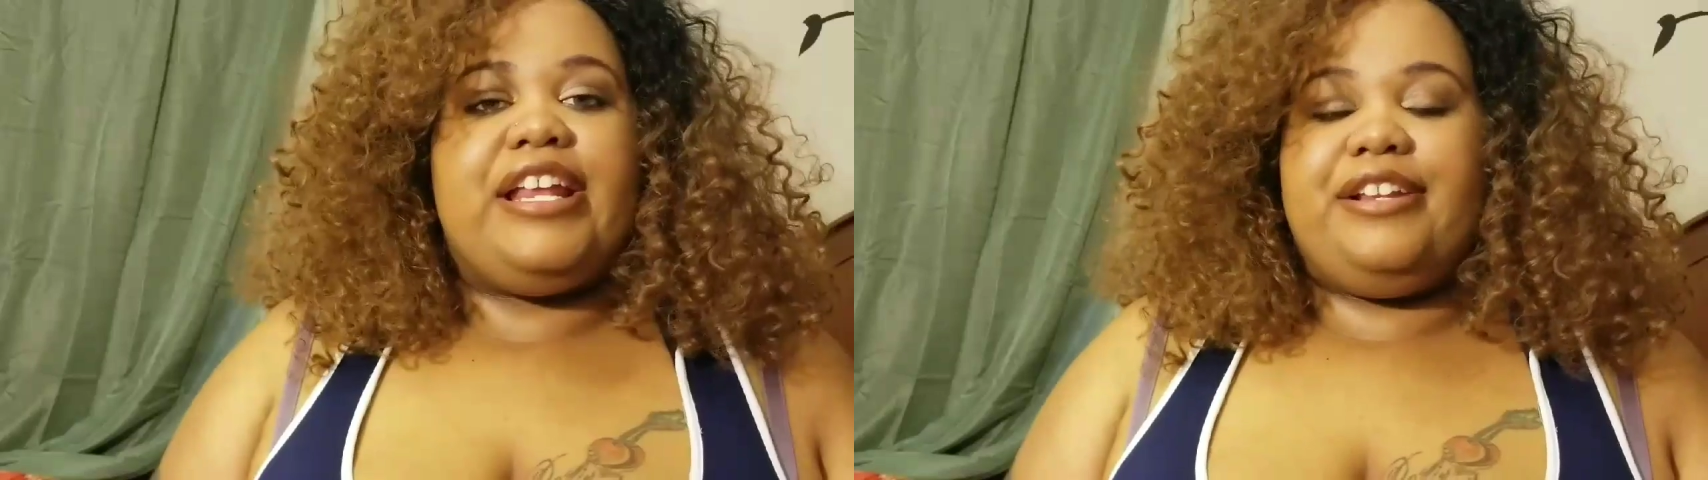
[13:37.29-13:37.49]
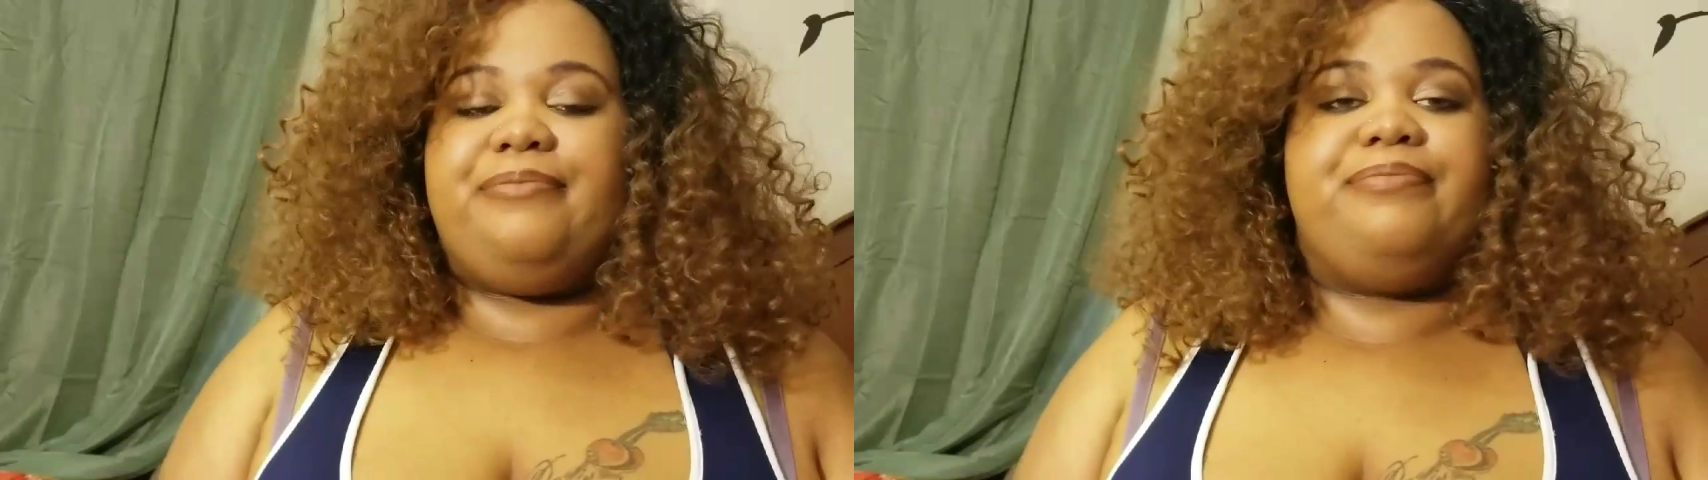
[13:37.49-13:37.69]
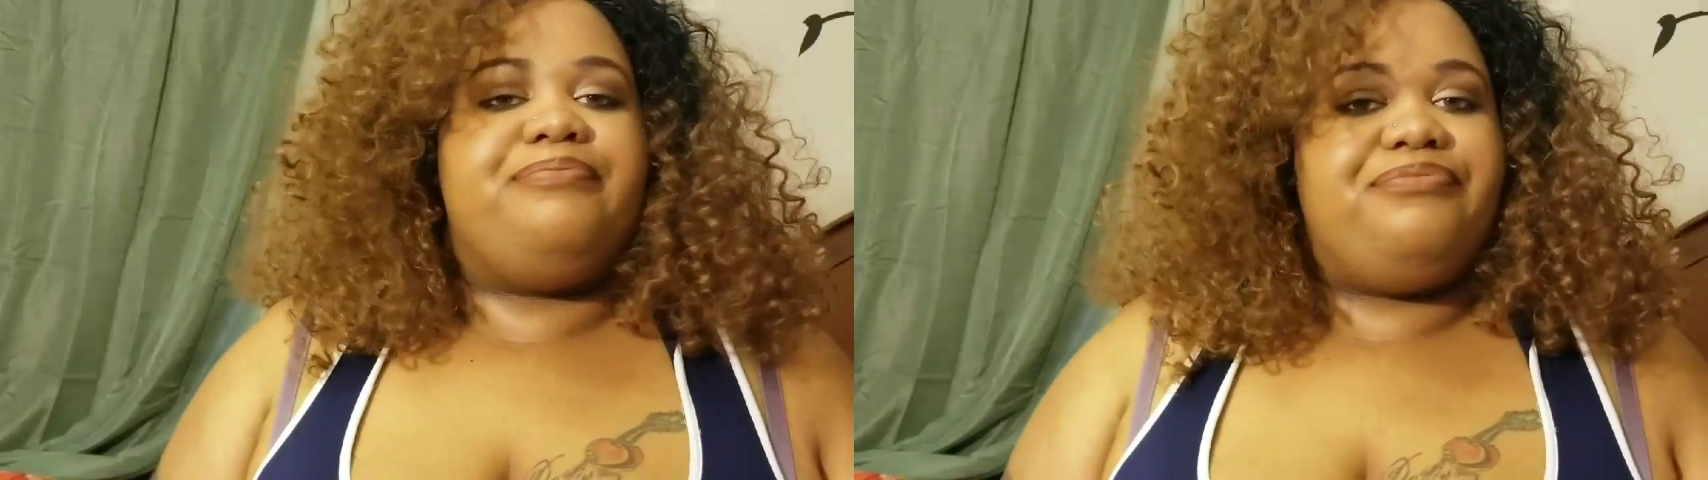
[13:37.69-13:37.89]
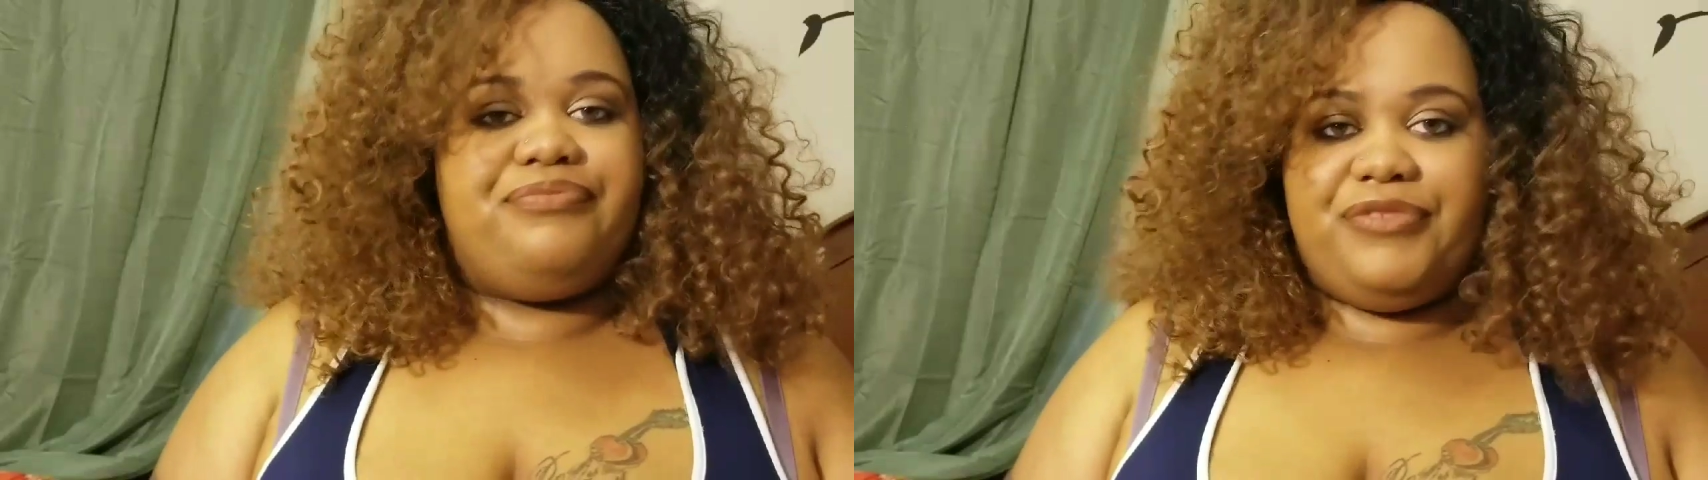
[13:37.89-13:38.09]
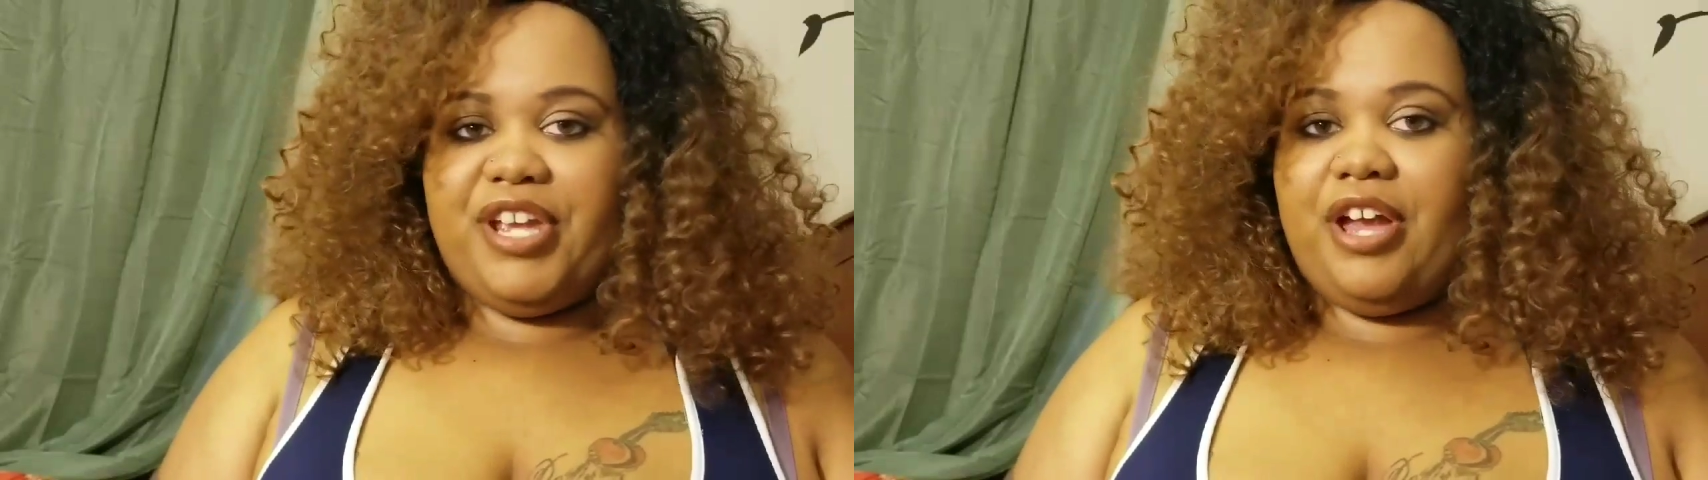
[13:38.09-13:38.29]
and
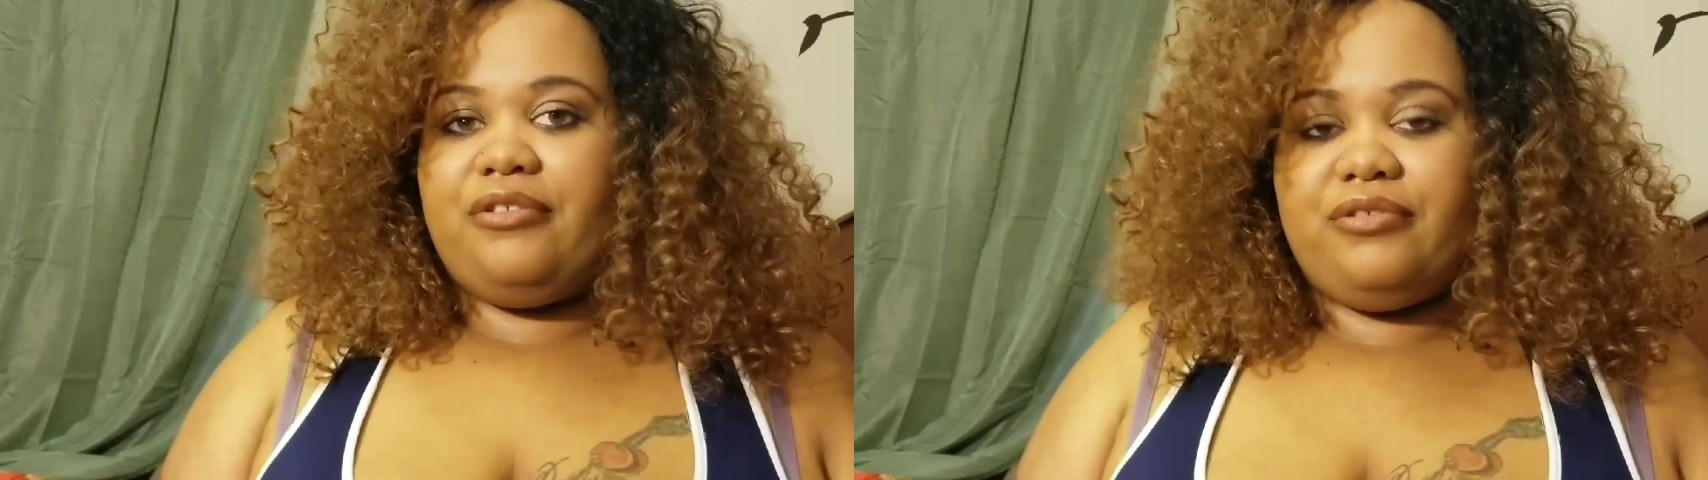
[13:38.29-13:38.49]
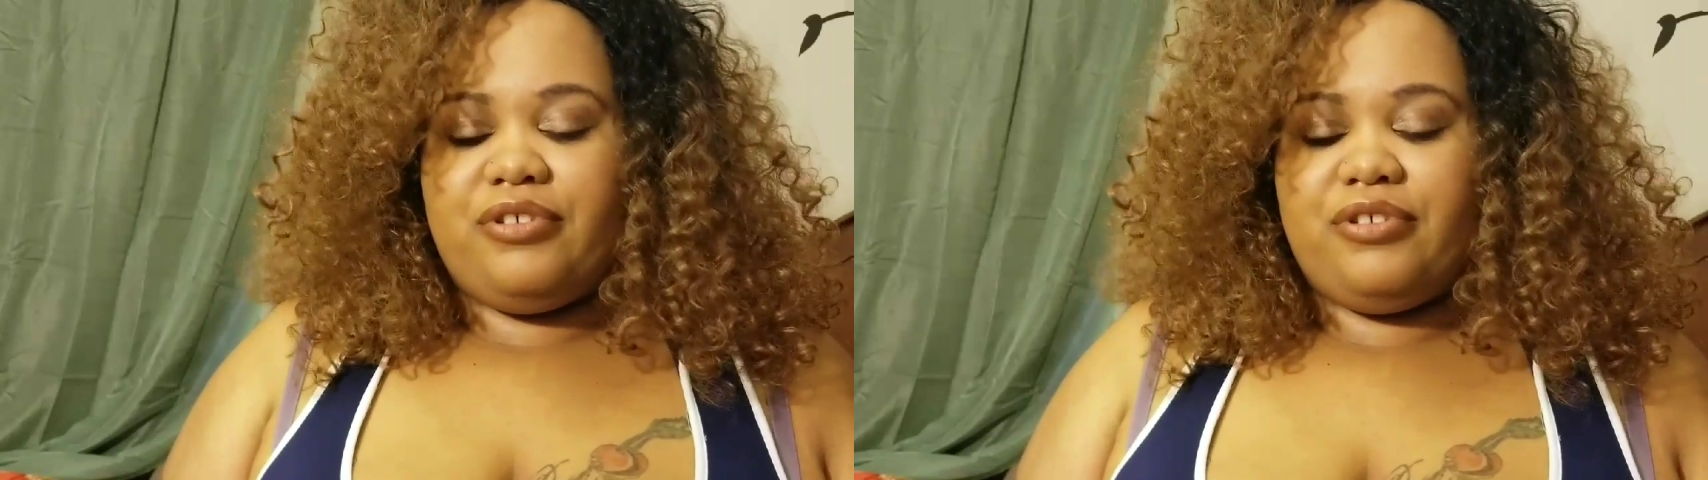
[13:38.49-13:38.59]
no.